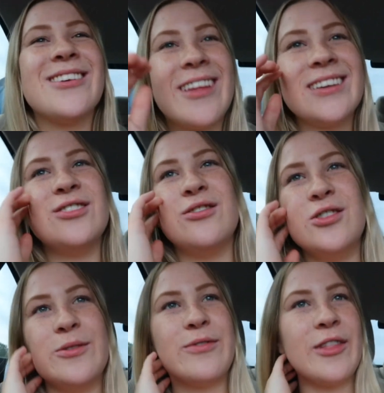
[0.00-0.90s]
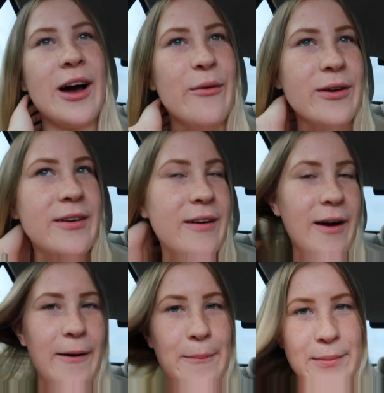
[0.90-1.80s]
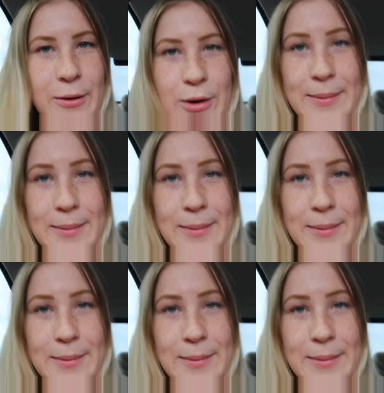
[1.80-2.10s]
so thanks YouTube for that one. Um, but we're